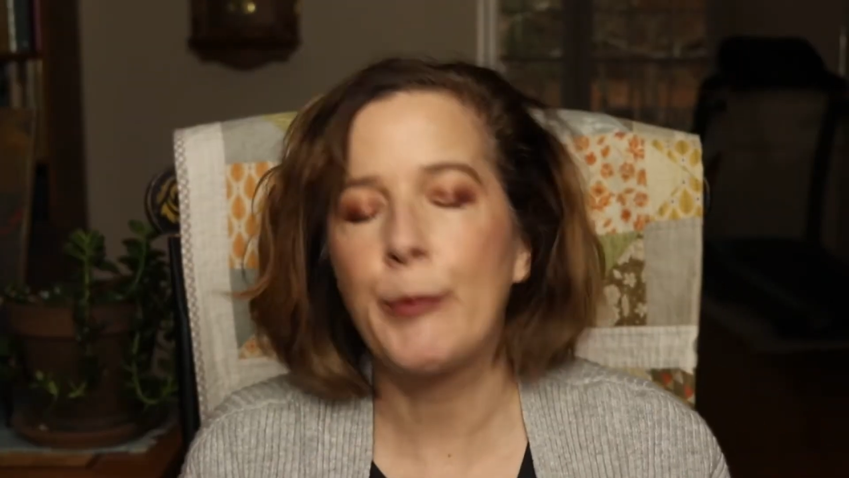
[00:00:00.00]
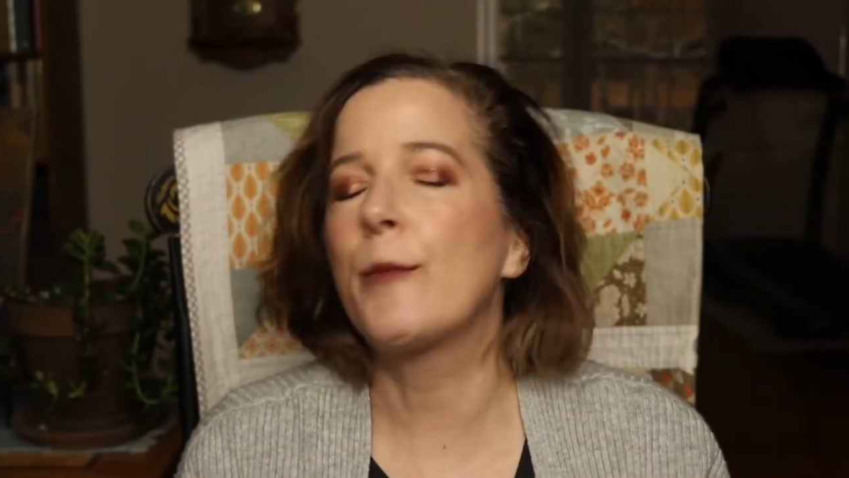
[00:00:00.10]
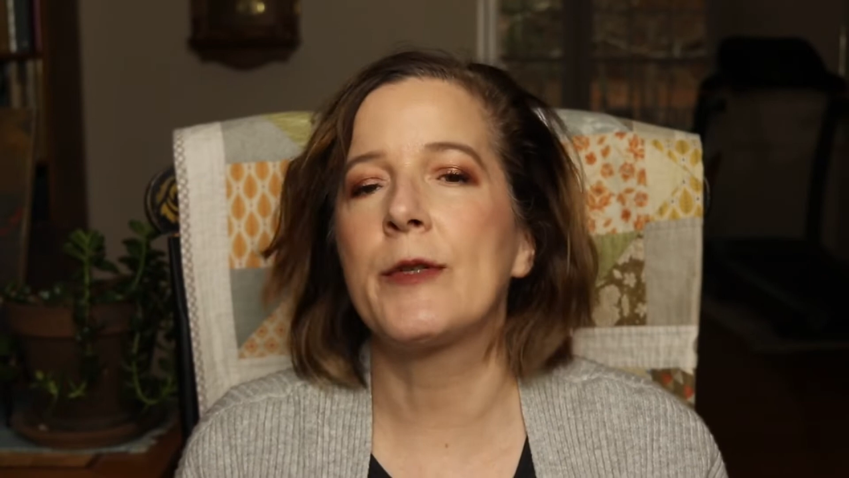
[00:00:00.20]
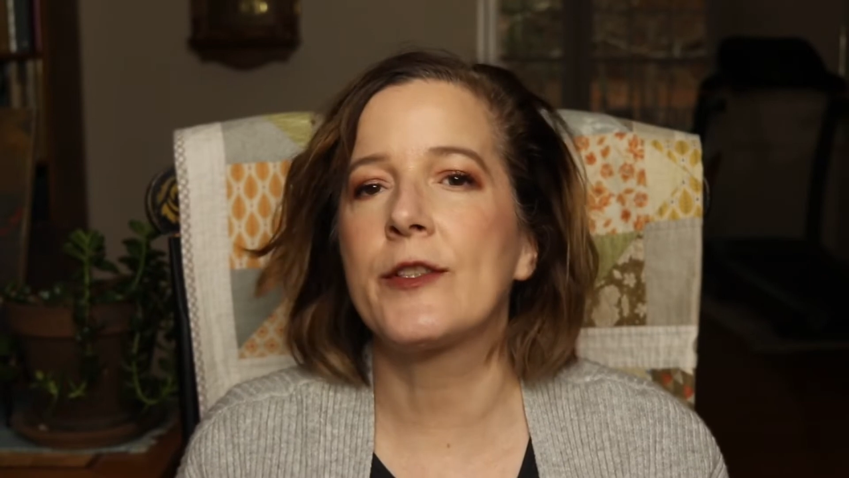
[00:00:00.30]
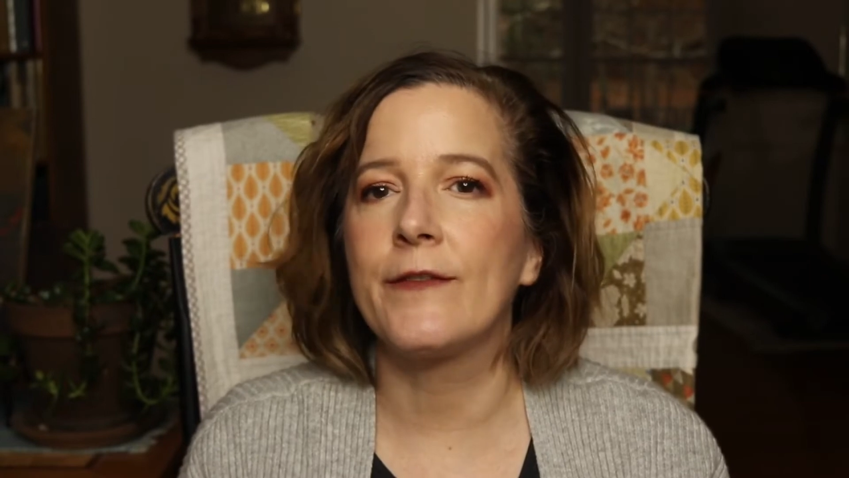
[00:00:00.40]

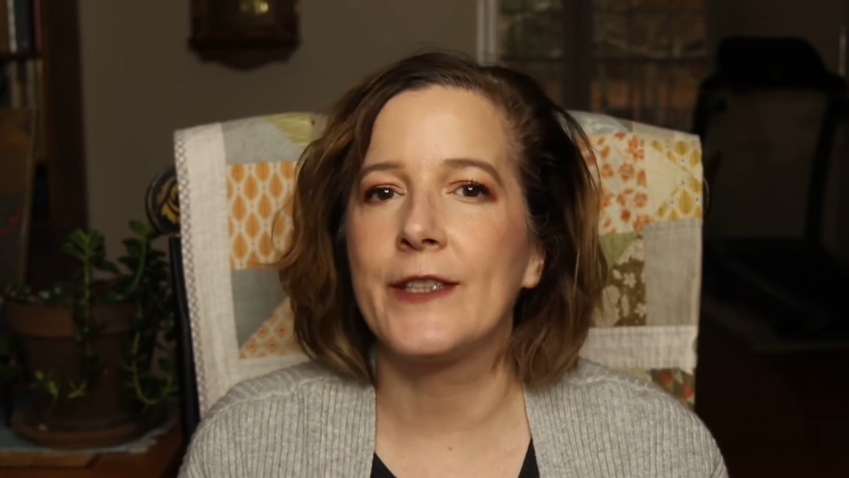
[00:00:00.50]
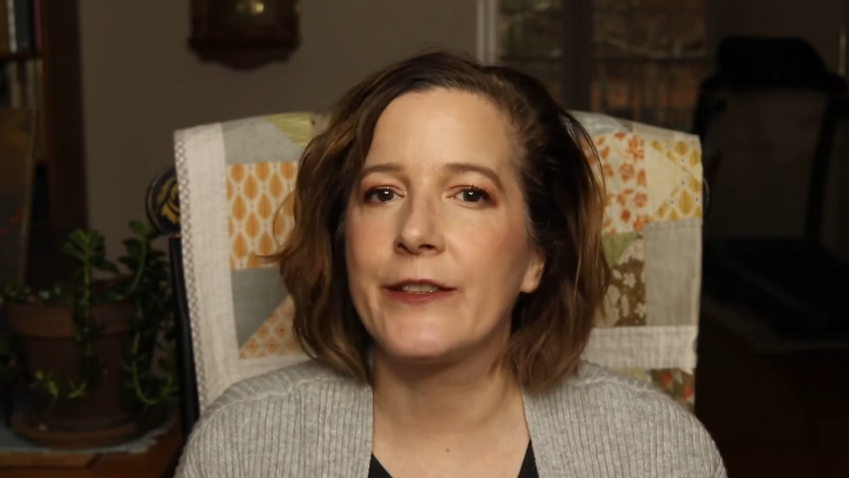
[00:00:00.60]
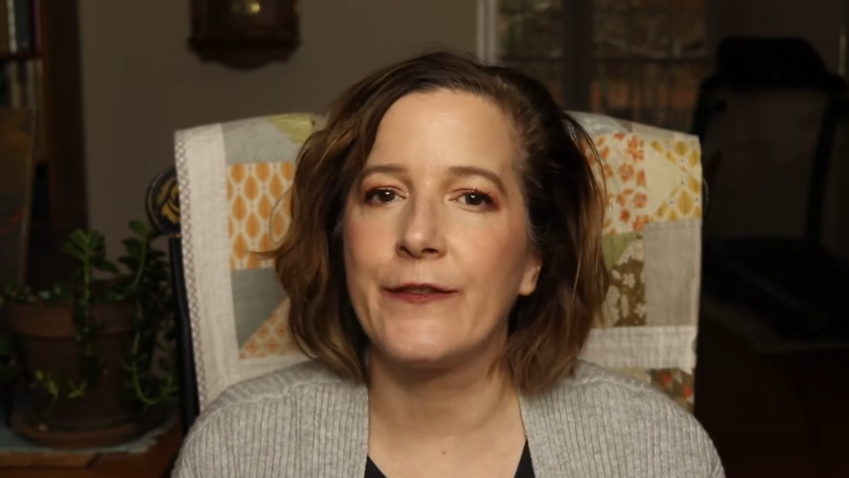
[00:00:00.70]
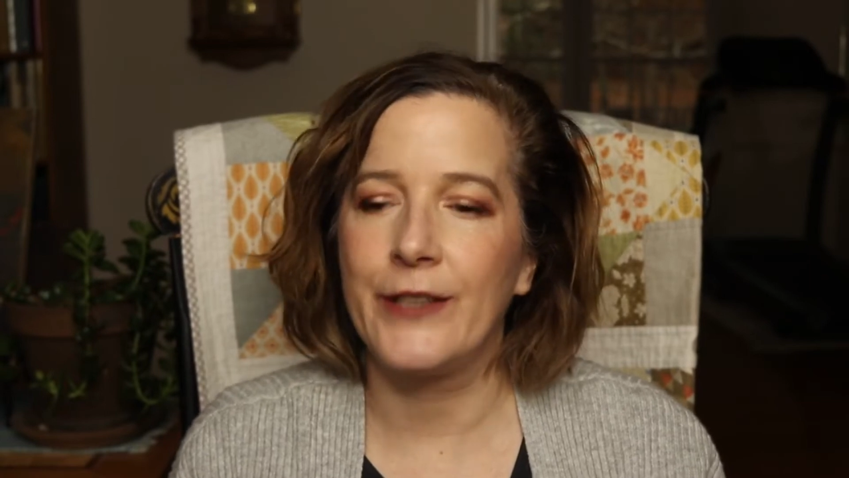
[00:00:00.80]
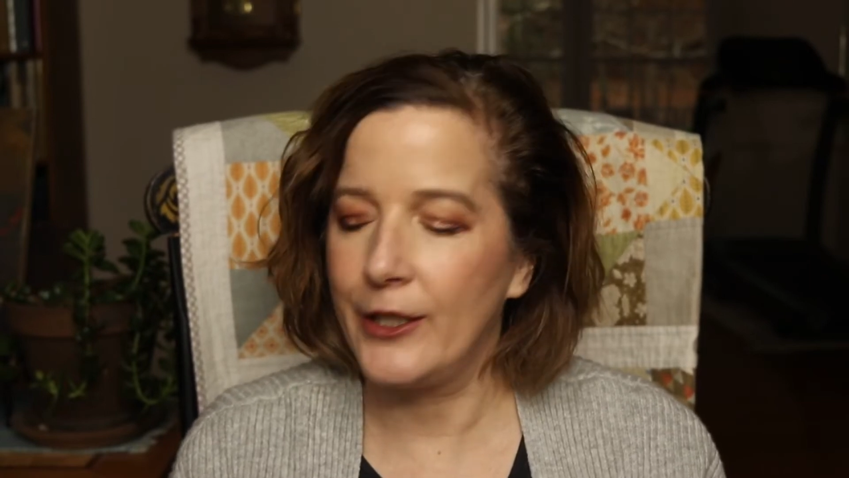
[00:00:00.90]
purpose of
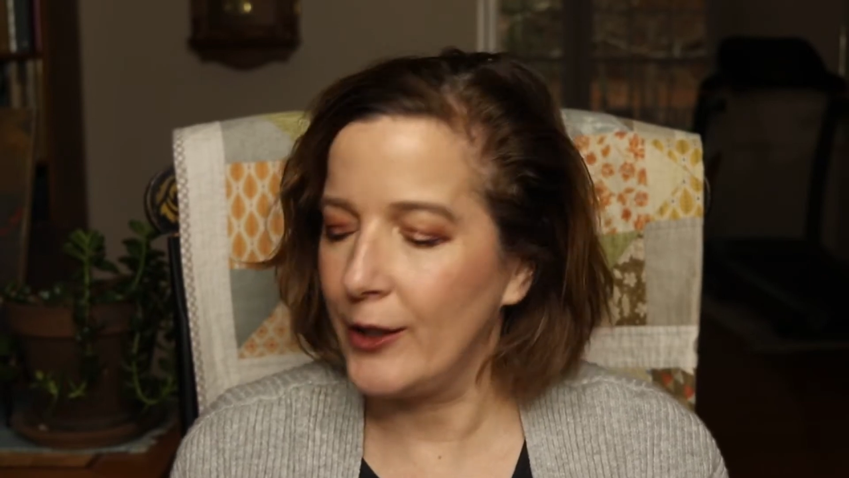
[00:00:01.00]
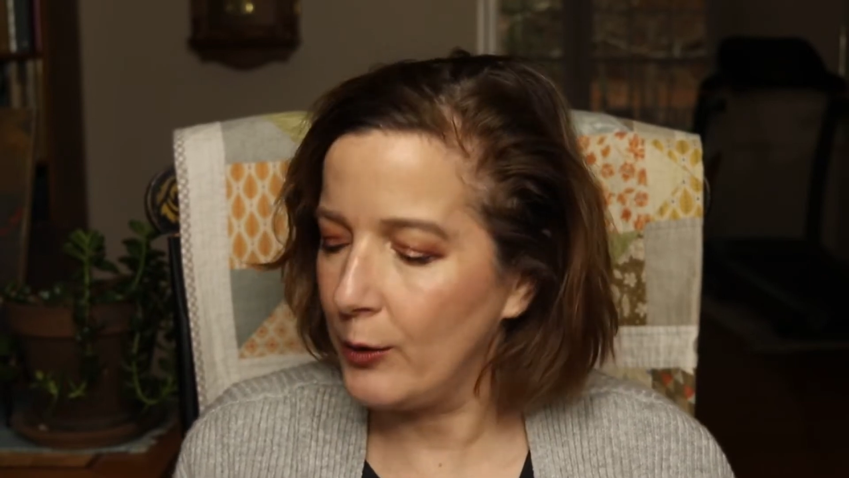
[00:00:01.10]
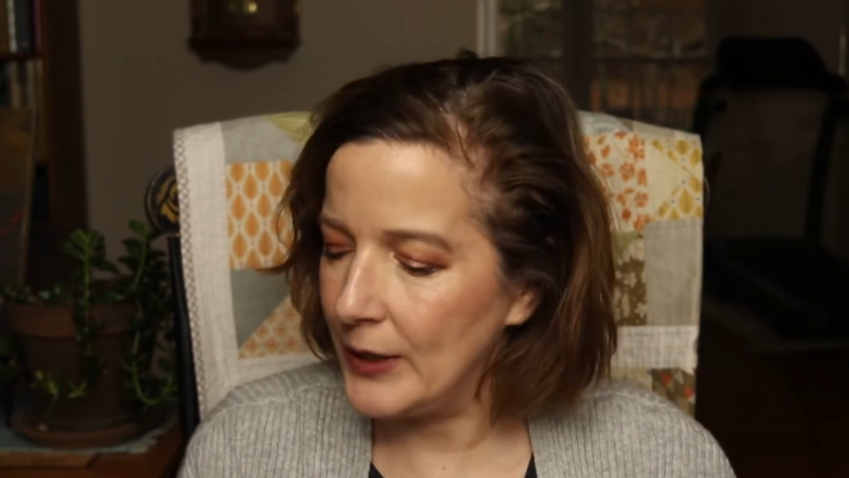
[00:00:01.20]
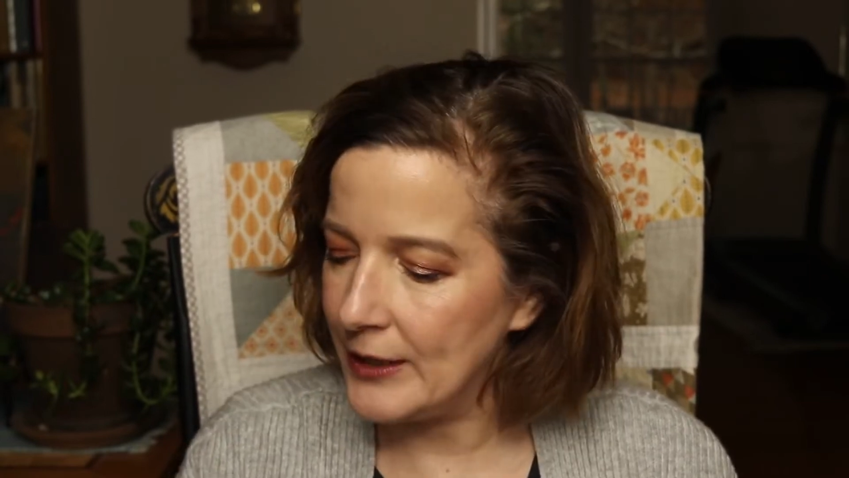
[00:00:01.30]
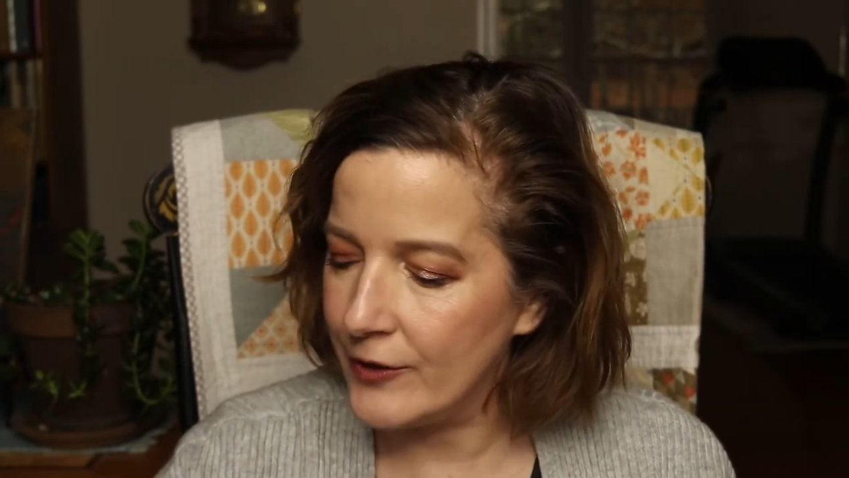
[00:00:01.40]
this
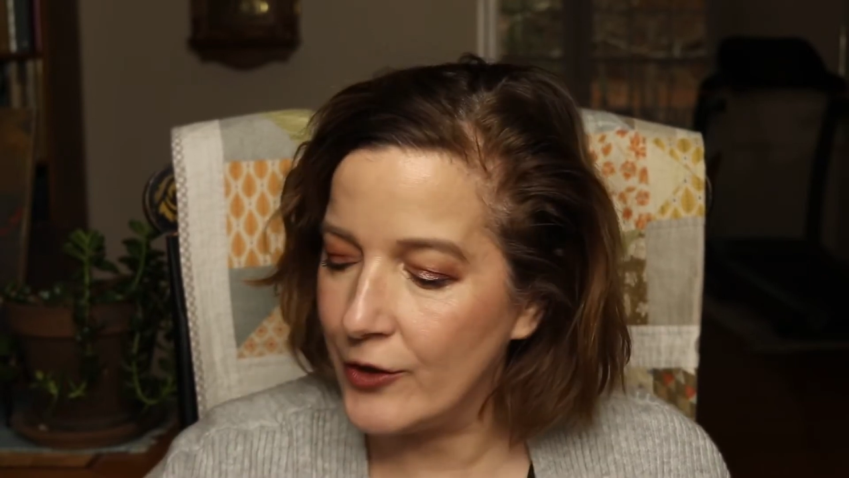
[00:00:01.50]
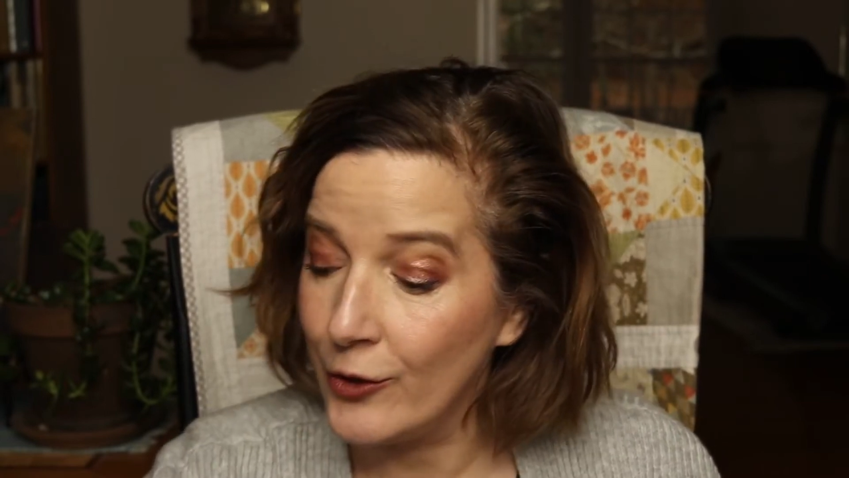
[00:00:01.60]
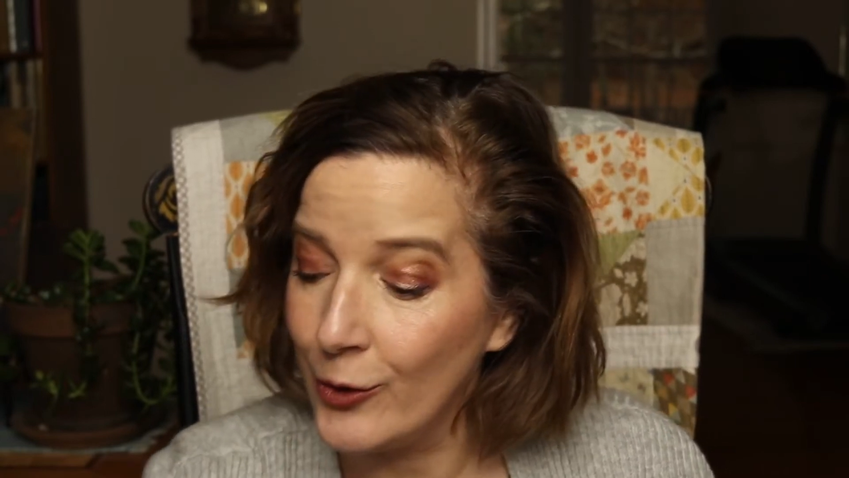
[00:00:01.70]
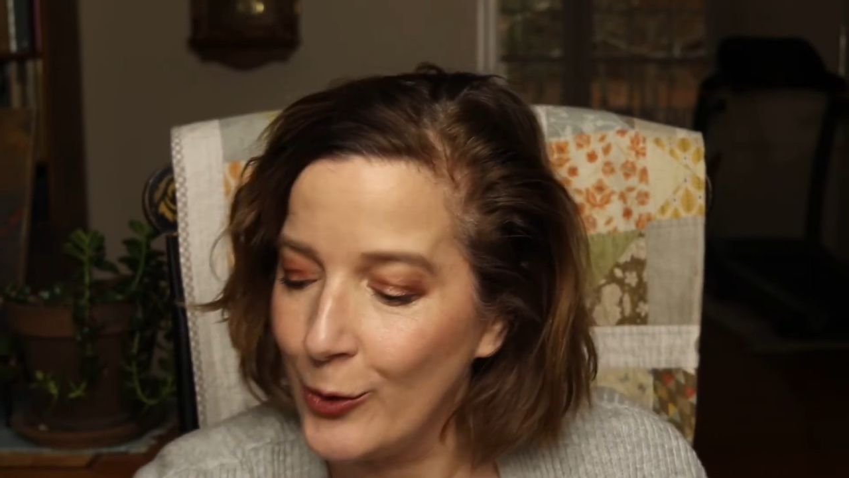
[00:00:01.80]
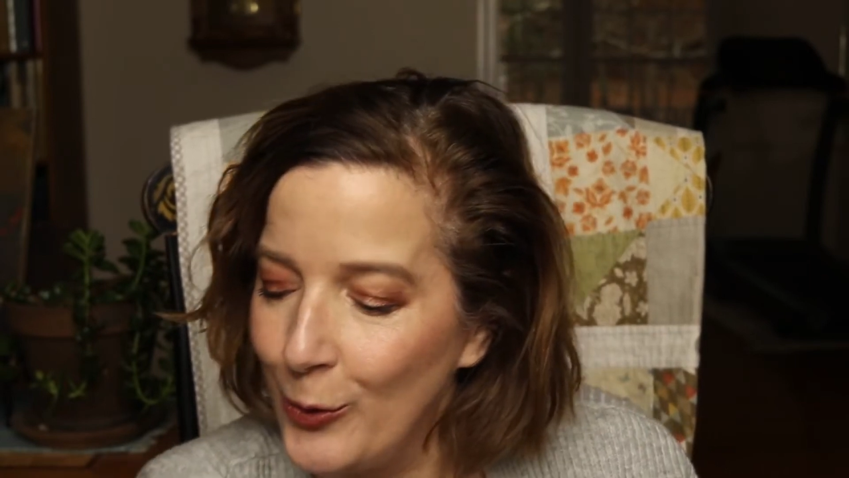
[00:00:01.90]
video is
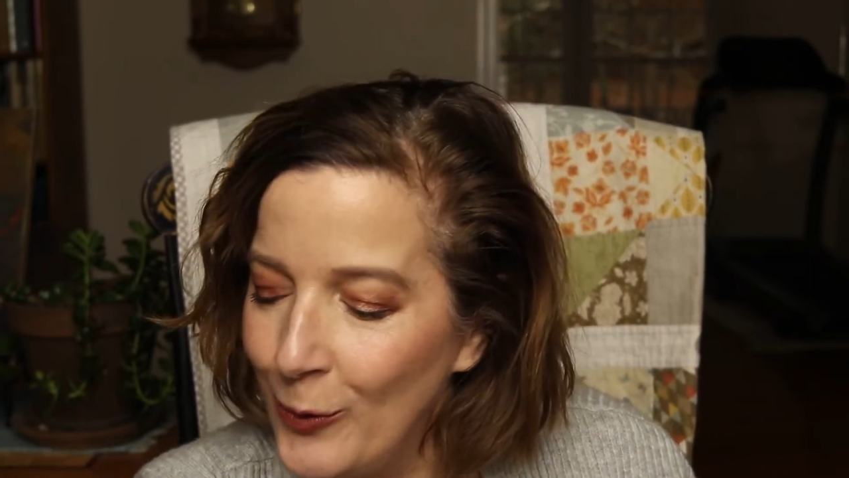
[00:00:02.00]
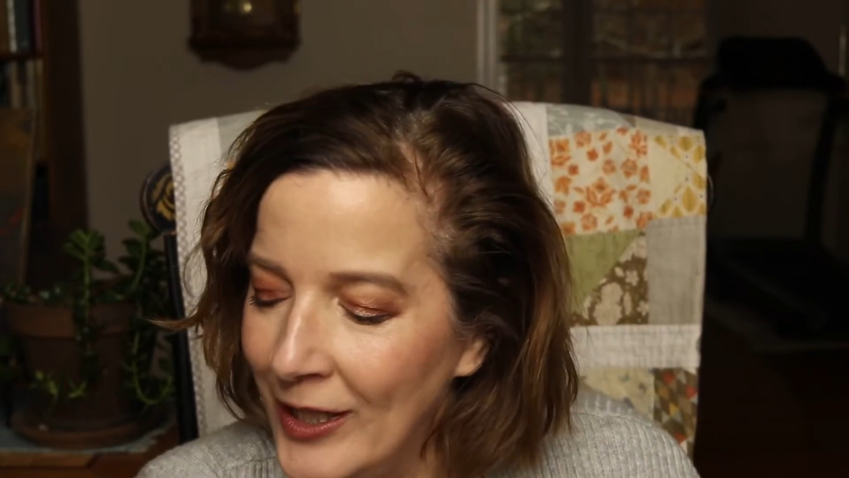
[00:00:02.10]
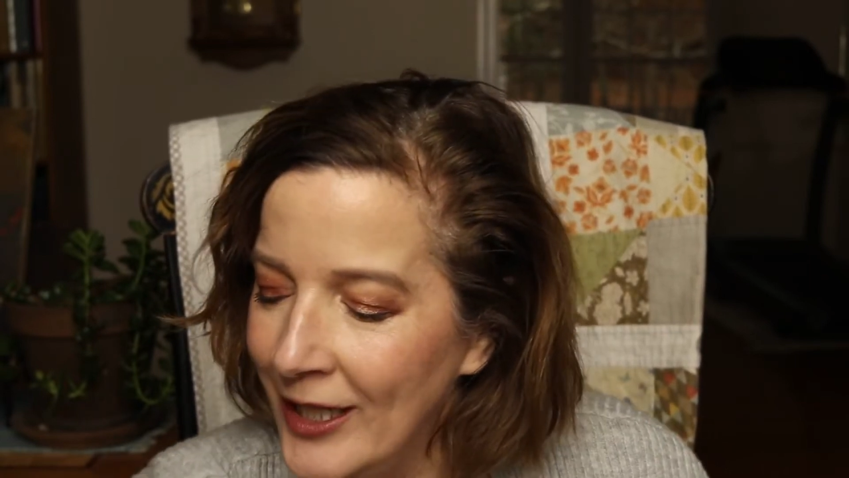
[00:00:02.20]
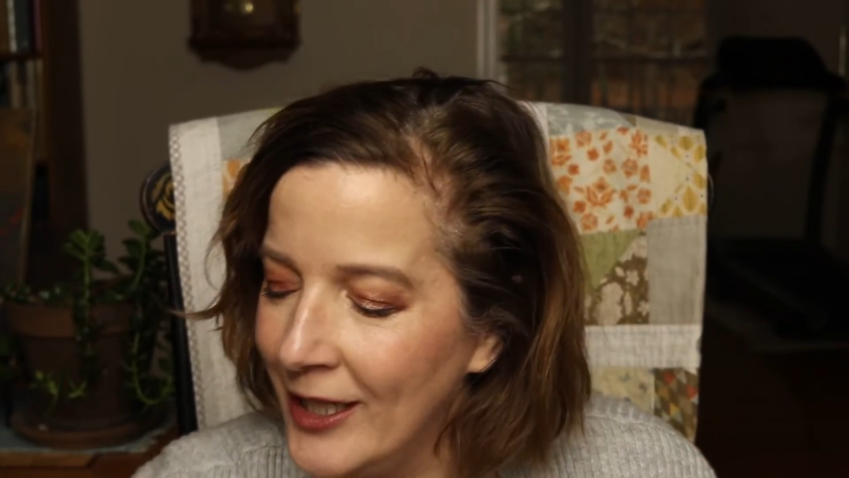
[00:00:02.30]
to